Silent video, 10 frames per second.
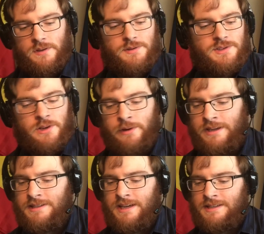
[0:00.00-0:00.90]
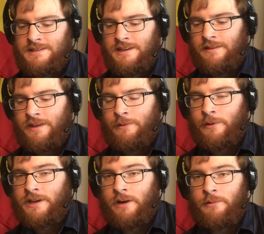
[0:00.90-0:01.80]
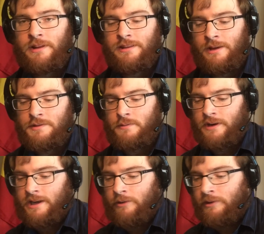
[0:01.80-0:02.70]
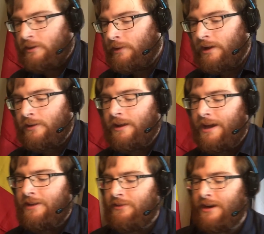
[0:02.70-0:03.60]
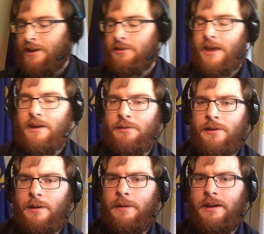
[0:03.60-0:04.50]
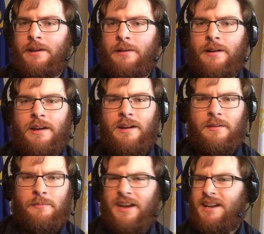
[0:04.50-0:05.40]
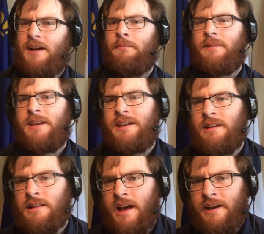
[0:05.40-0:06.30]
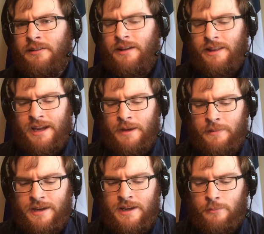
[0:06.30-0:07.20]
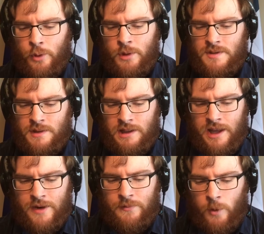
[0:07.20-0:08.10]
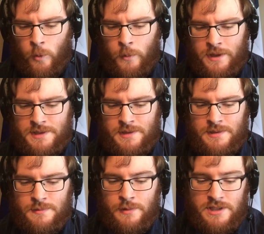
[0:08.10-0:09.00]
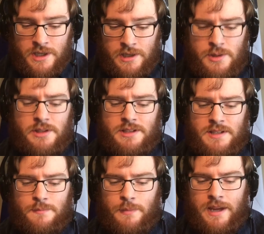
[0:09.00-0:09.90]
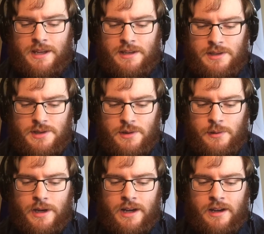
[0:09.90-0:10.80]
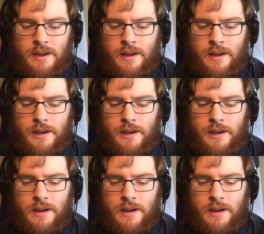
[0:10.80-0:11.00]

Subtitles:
So in testing, that was working out really well. And then I kind of thought about, man, I'm getting a lot of, I'm ending boards with a lot of normal monsters, which I usually just make into,